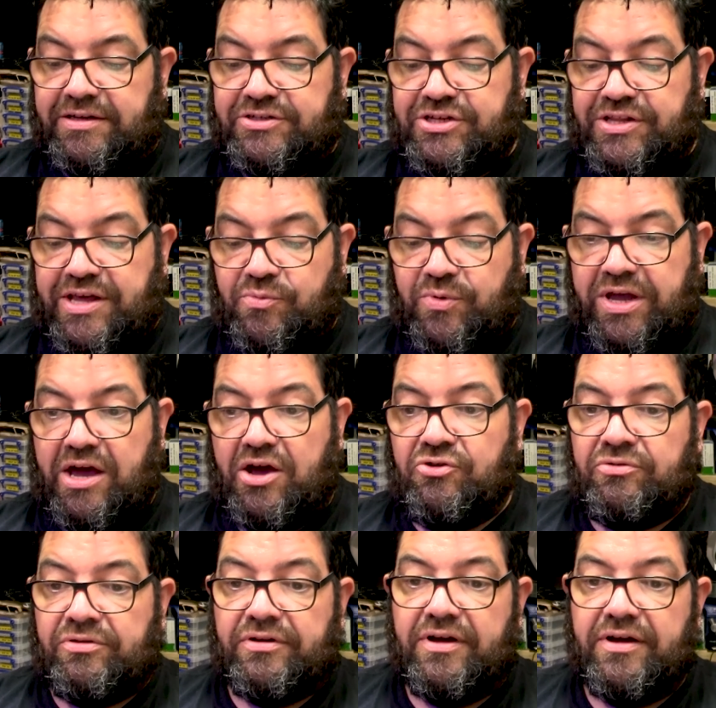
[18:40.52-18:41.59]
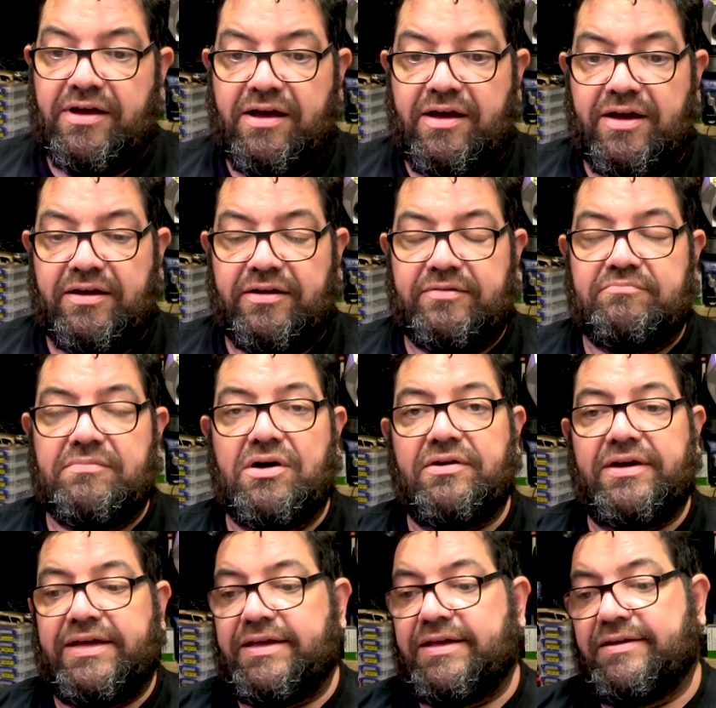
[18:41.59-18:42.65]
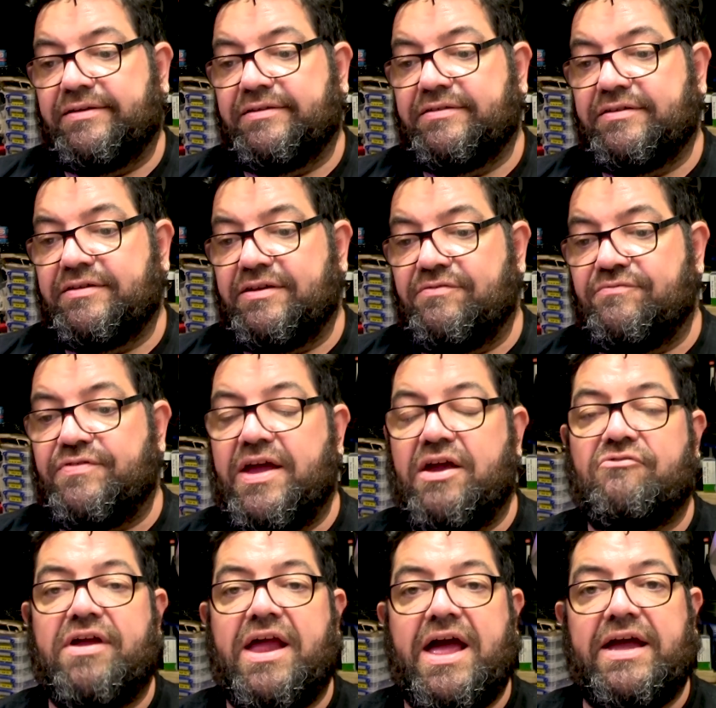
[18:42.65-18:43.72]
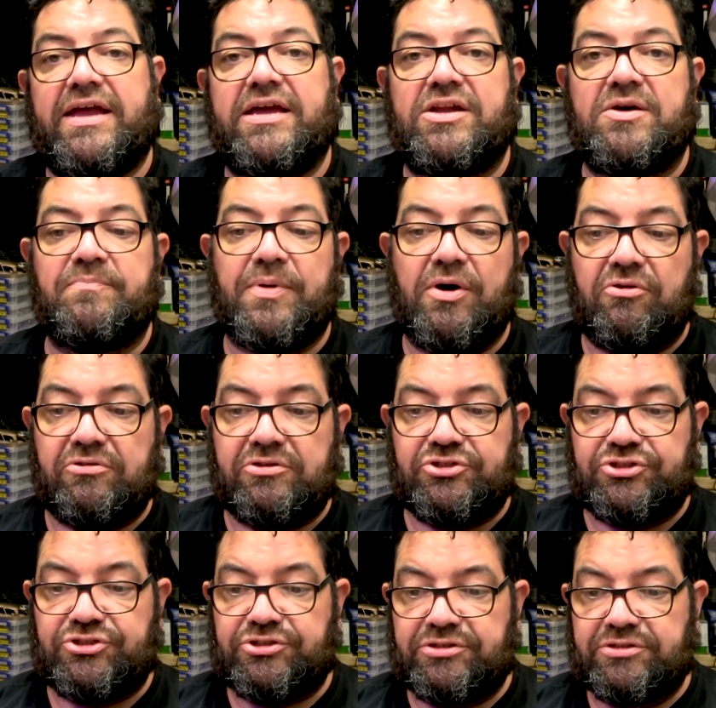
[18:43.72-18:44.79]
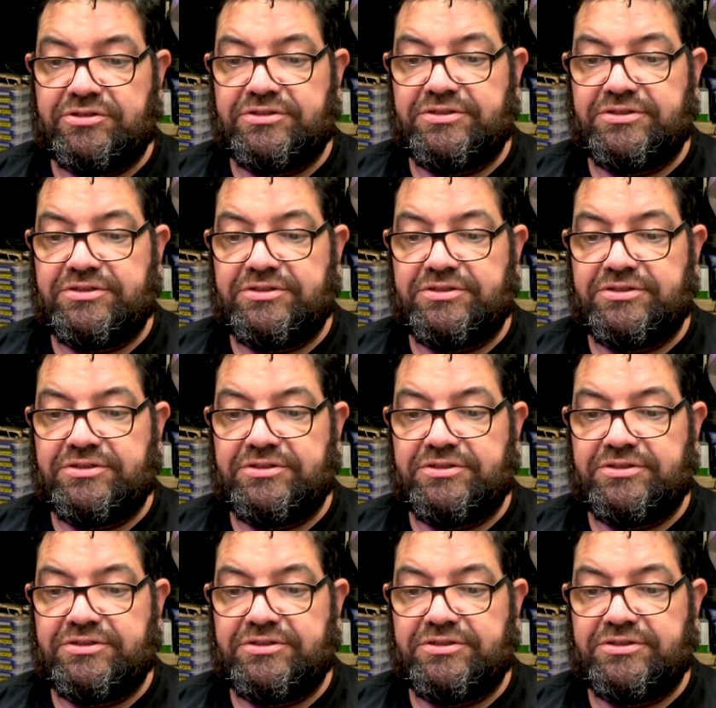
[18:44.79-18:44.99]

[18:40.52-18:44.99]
So there we go, my Variac in a box,